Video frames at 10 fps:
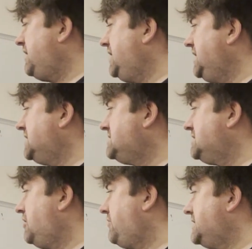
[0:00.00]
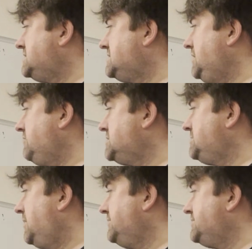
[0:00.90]
I think it's an RST
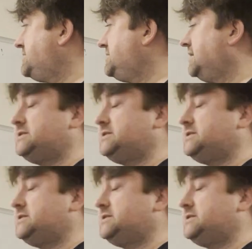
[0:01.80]
response,